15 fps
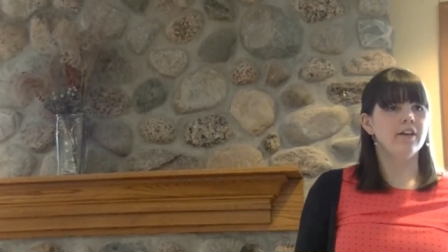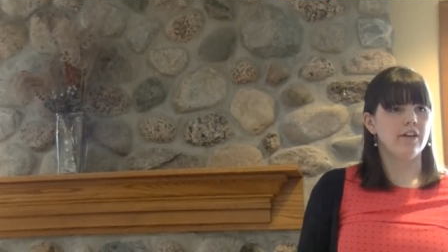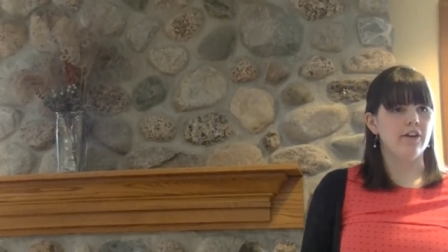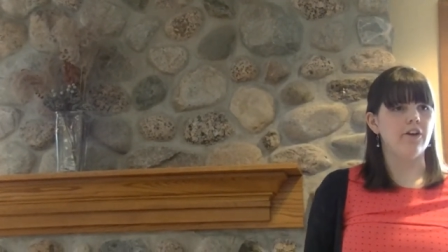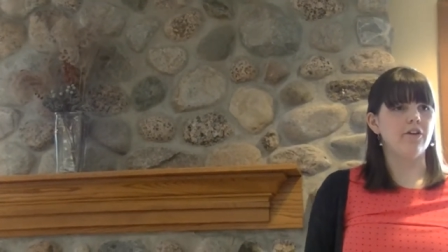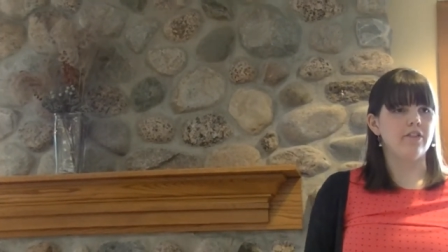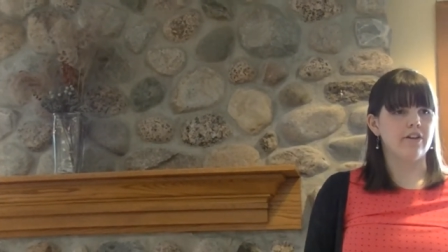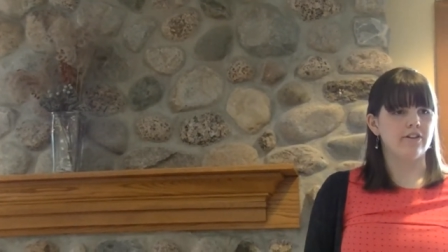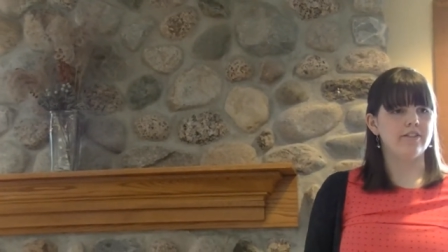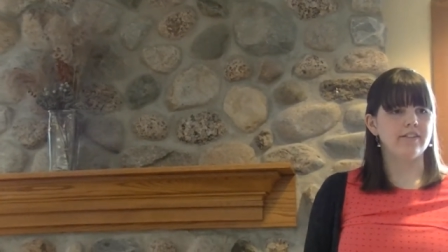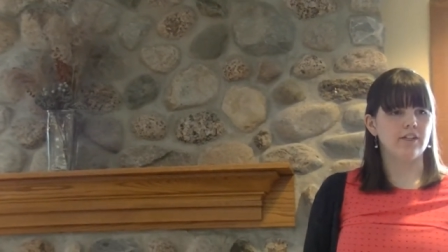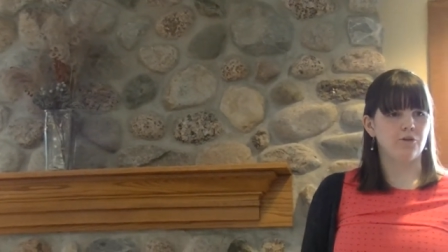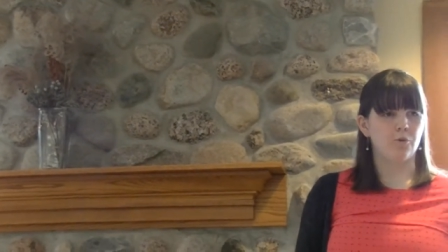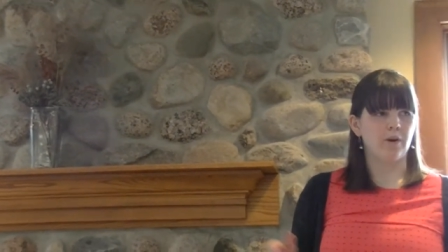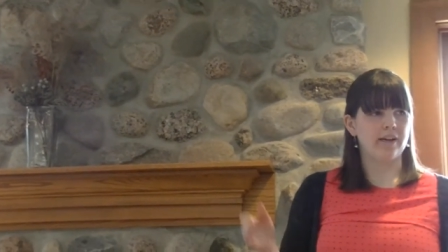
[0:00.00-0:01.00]
you know, they're
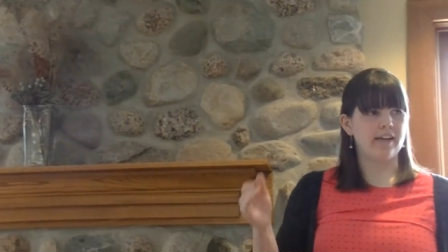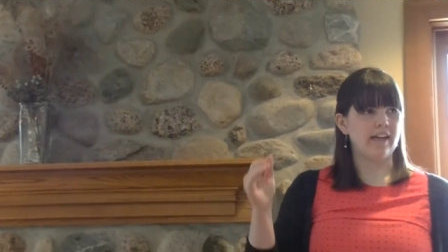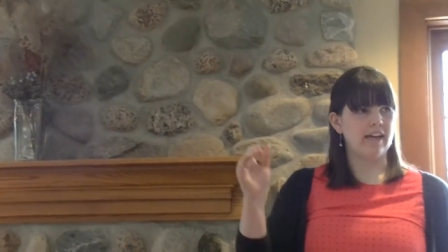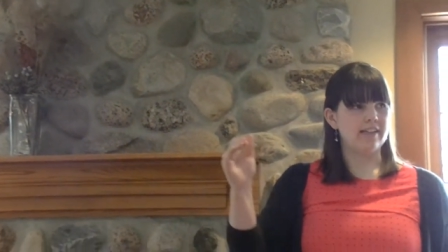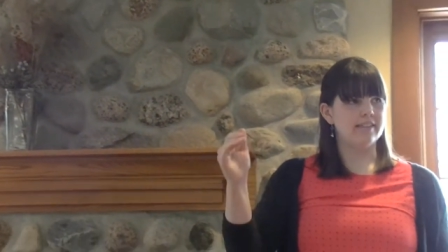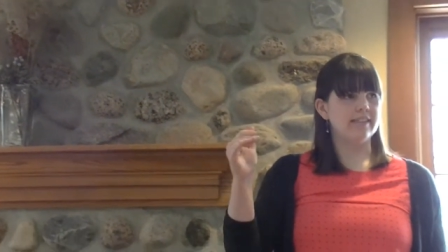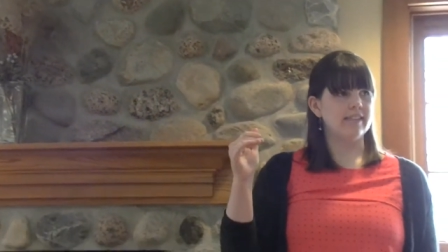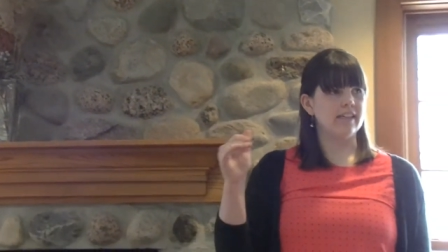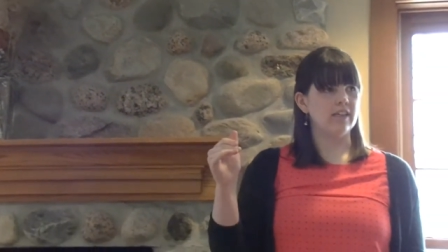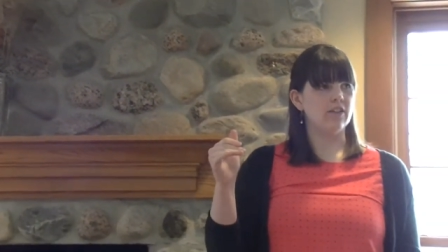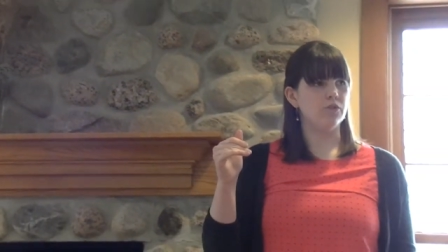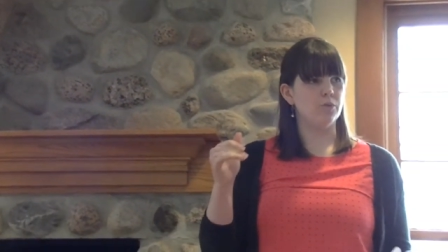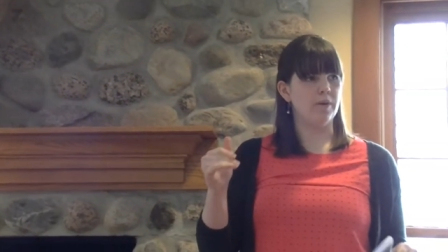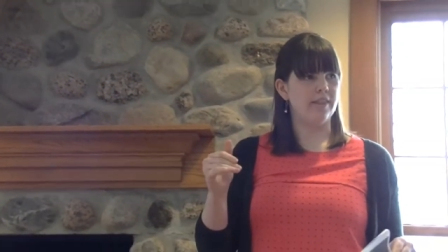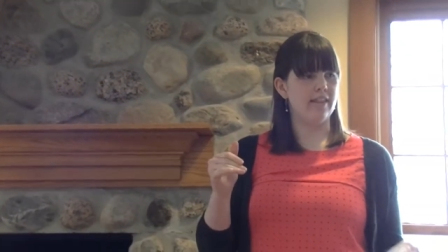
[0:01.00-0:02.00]
still working on
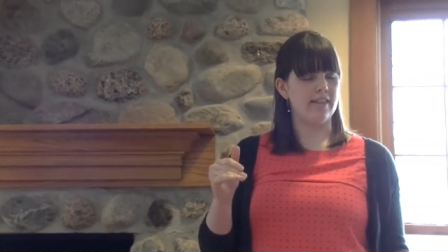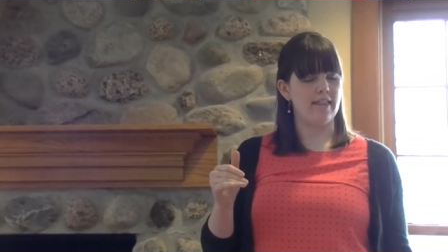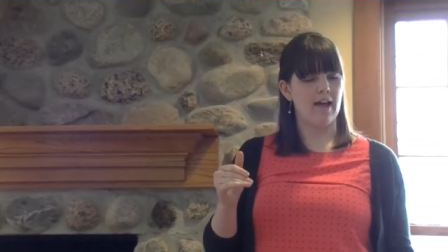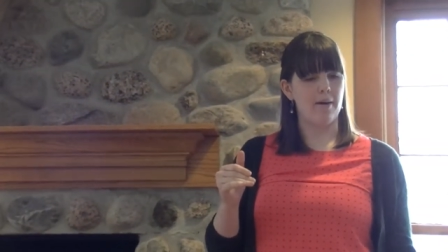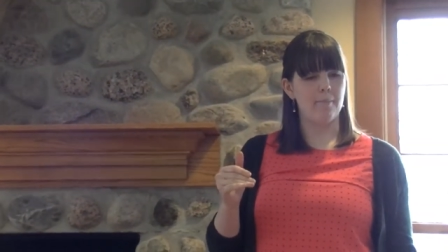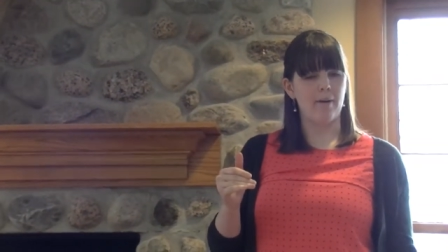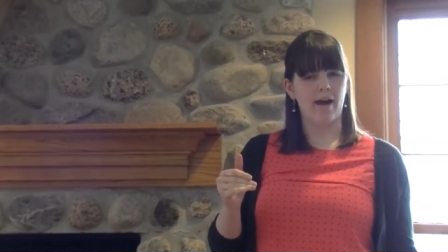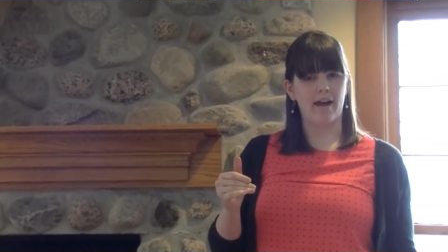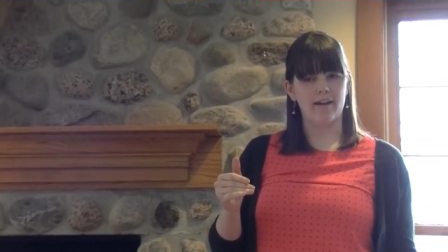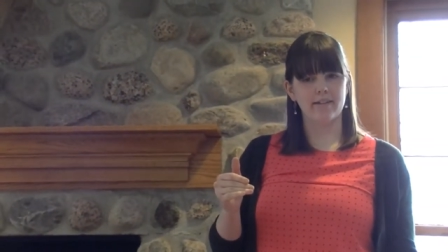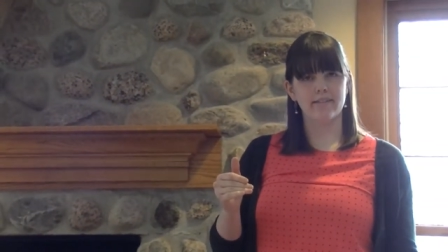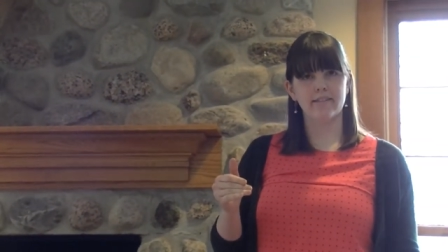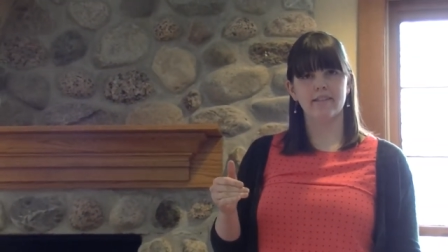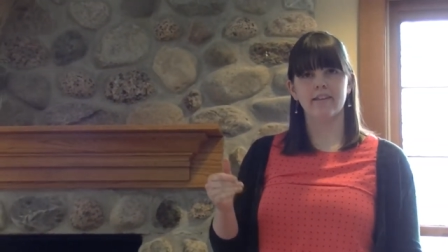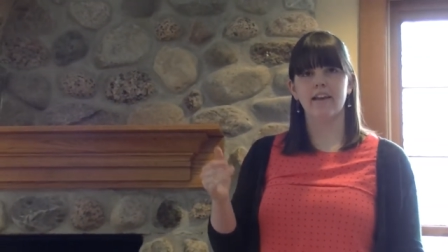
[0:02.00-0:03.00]
skills within that
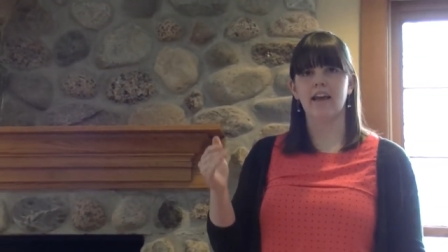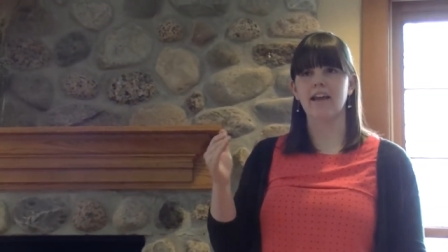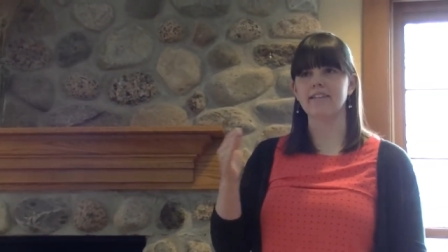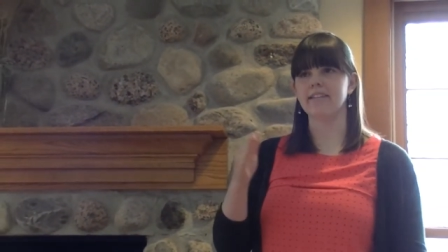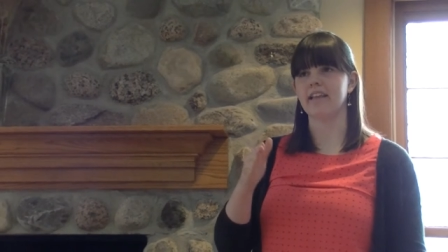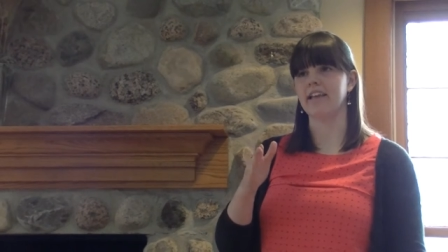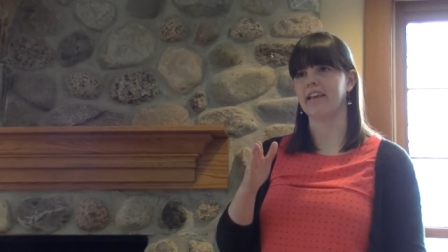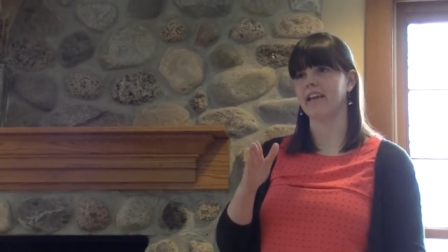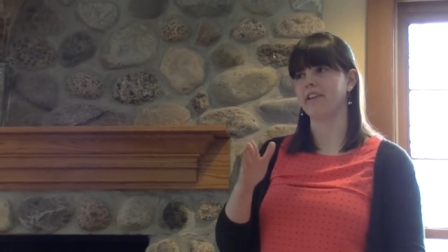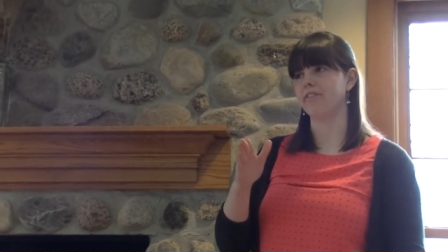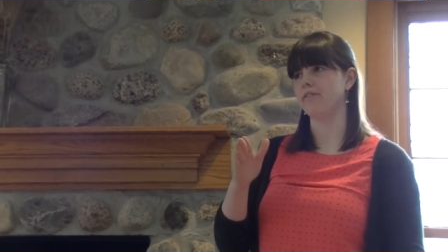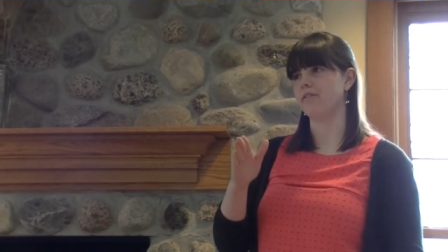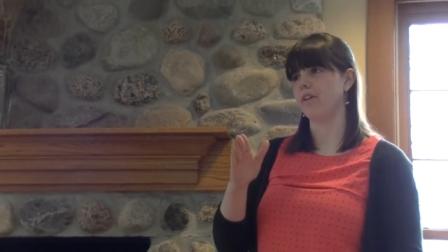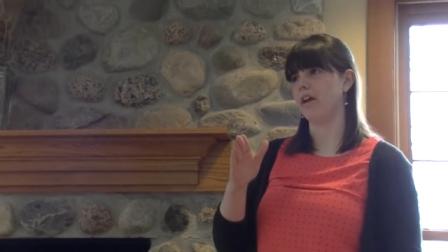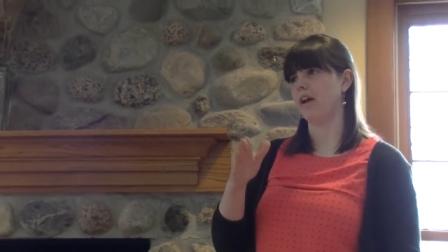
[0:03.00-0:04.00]
box as they
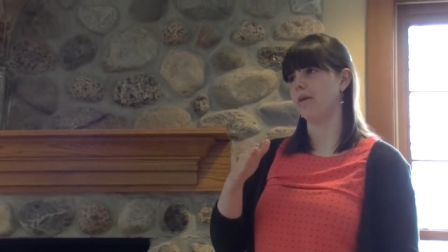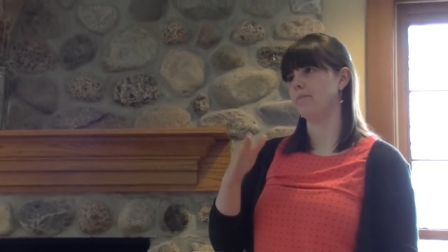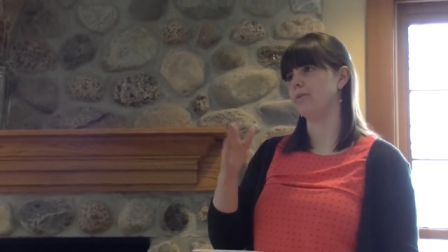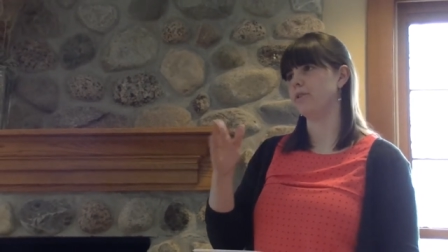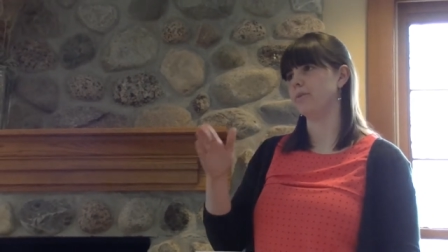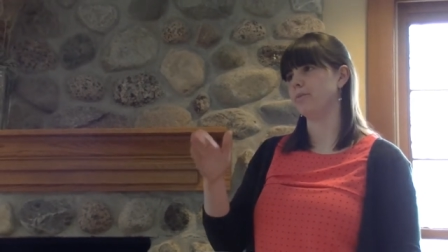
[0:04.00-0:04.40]
get mm -hmm. up